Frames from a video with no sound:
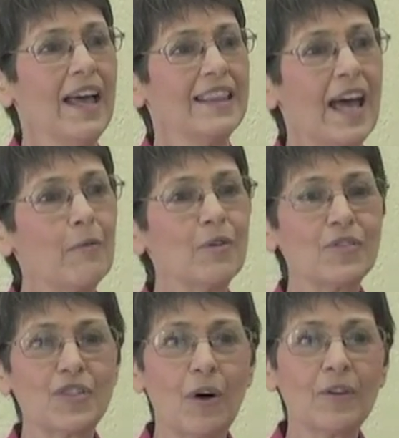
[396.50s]
That will
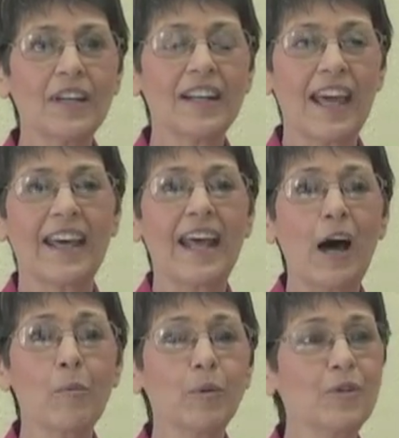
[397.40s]
soak it and
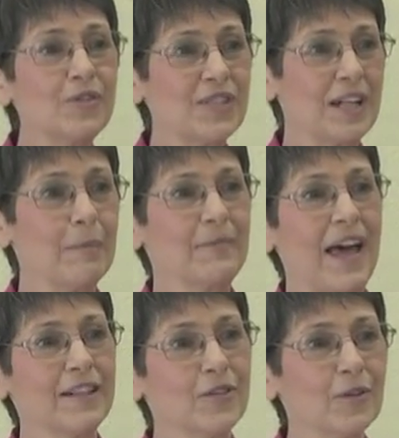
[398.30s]
help loosen up
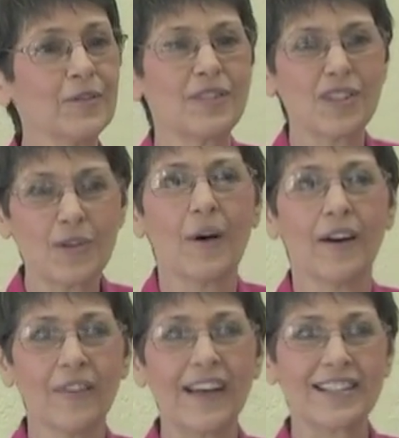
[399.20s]
that dirt and
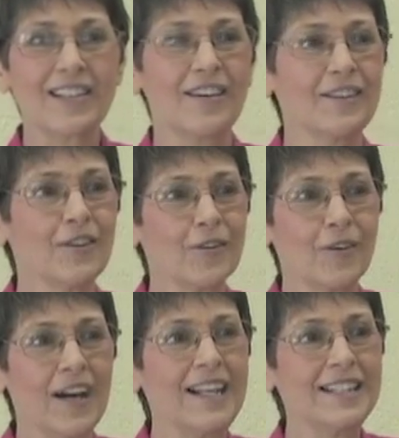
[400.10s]
soil that's on your
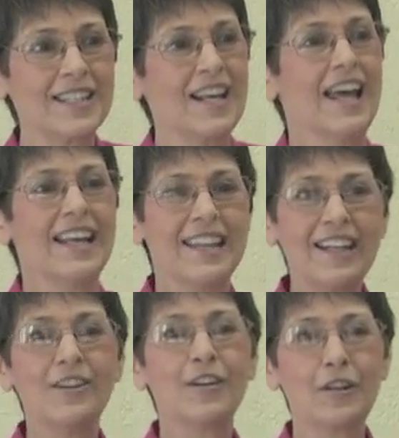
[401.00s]
grates.
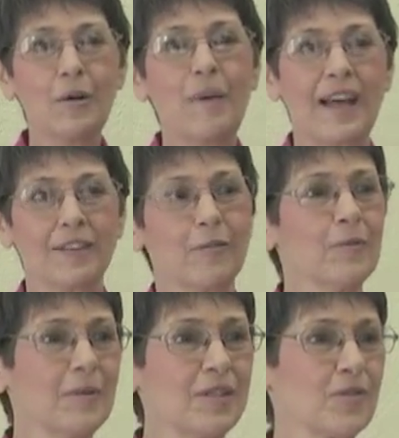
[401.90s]
Then you can go back
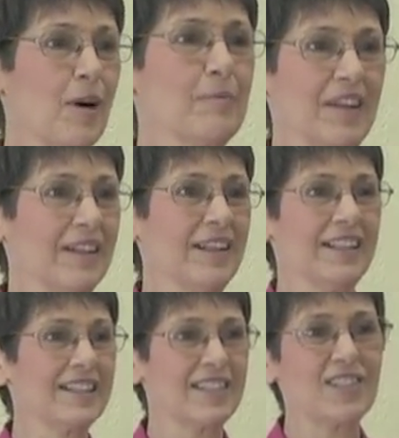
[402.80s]
through and scrub it, and
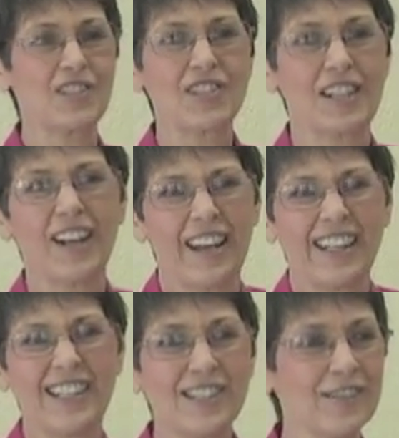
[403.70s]
it's just a
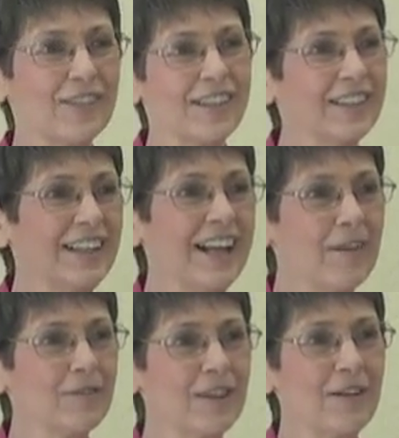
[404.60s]
lot easier to clean
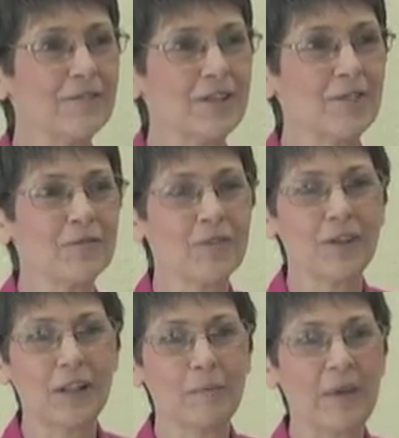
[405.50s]
after they've soaked for a
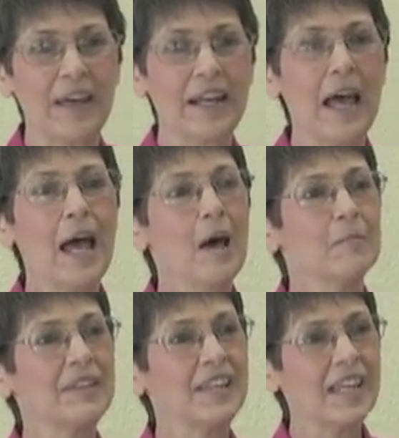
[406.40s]
little bit.
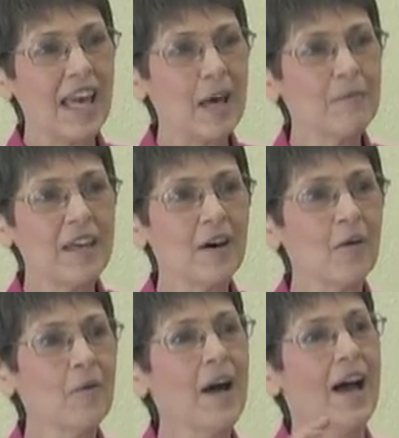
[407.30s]
But the
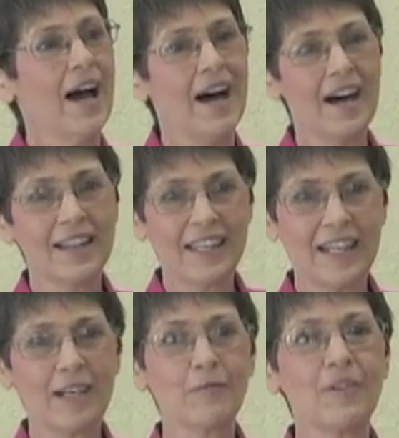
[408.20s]
Cameo, get
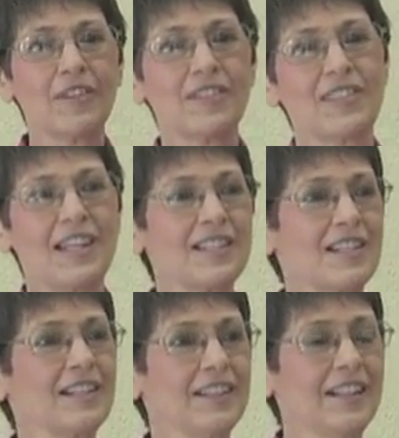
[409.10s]
in with the sinks
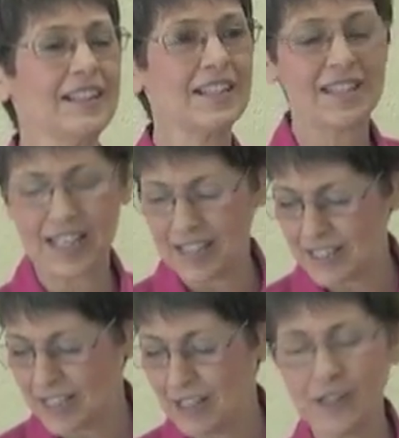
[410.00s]
and clean the sinks.